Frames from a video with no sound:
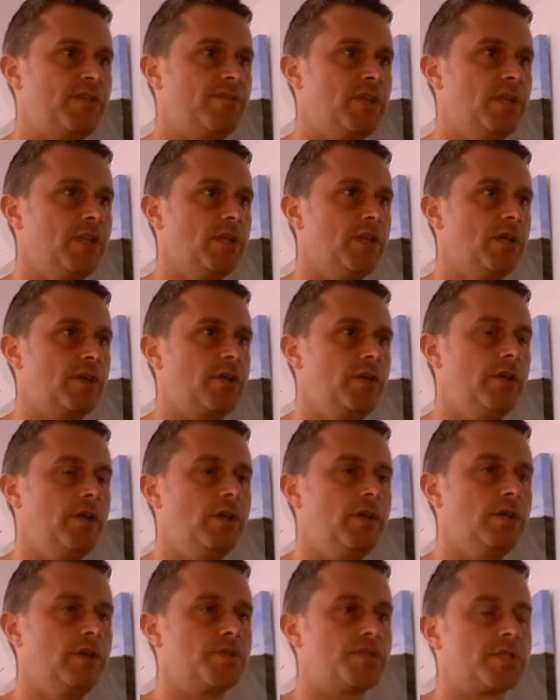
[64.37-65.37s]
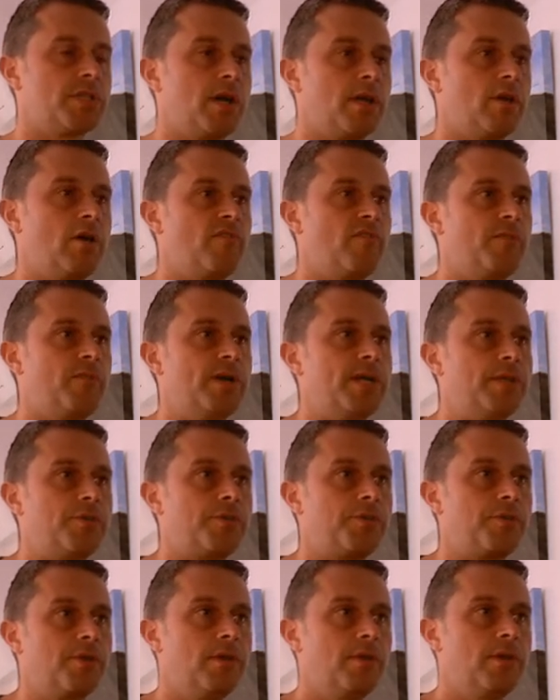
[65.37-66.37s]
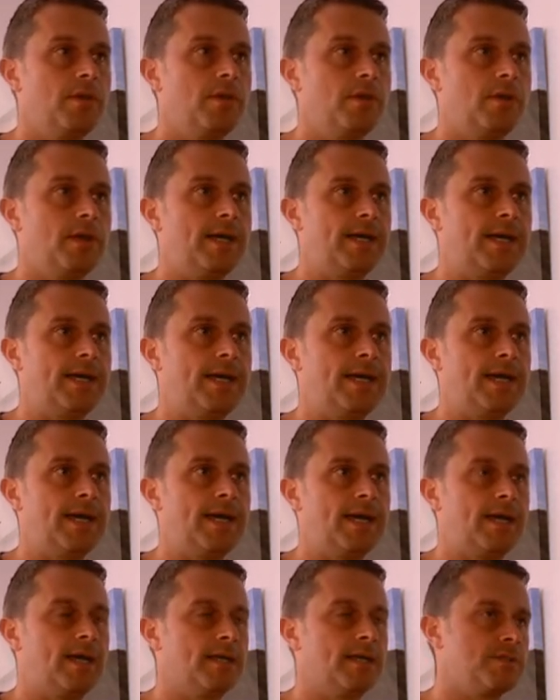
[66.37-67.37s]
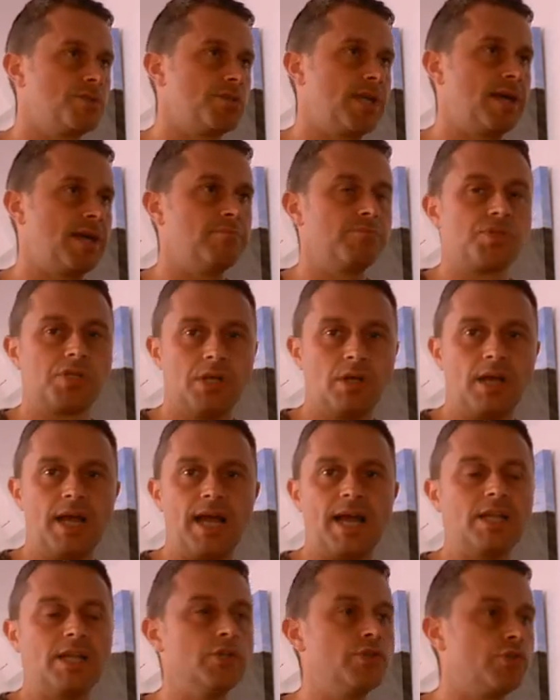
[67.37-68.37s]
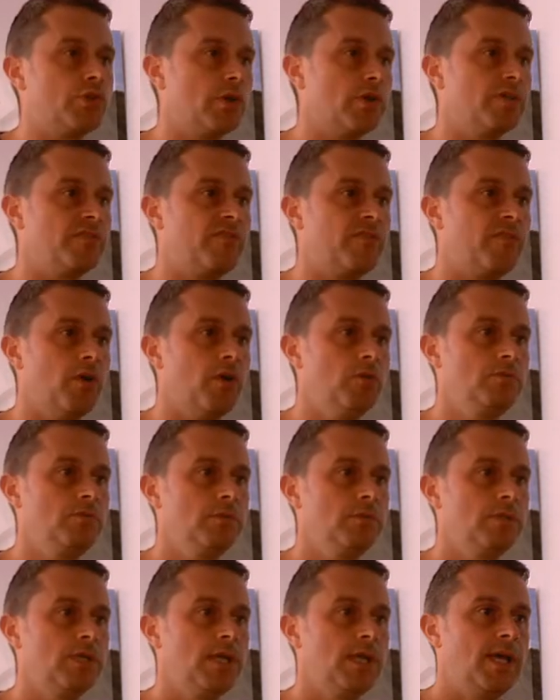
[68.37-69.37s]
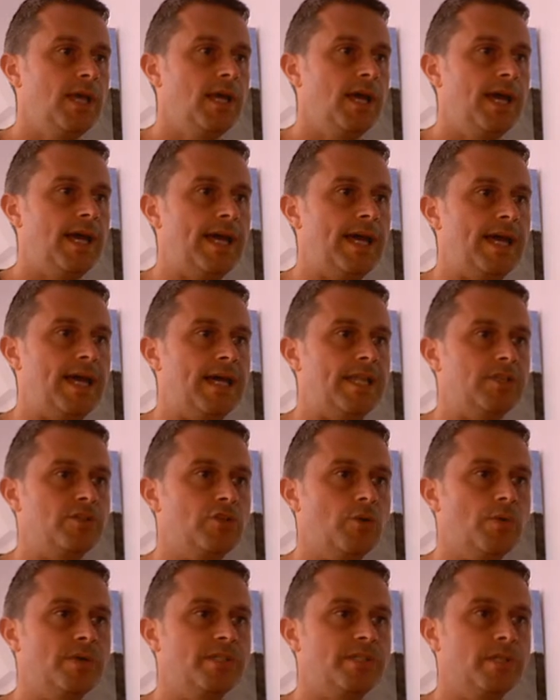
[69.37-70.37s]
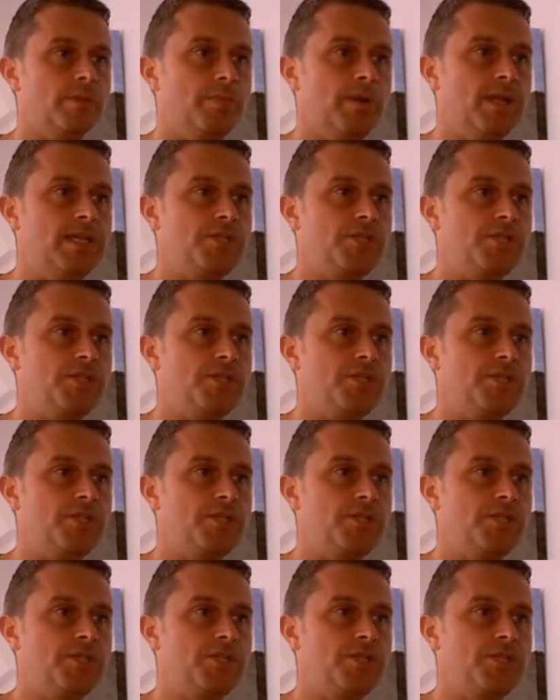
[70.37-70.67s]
a little look here and start off with uh, a Samsung Android phone and go into the Play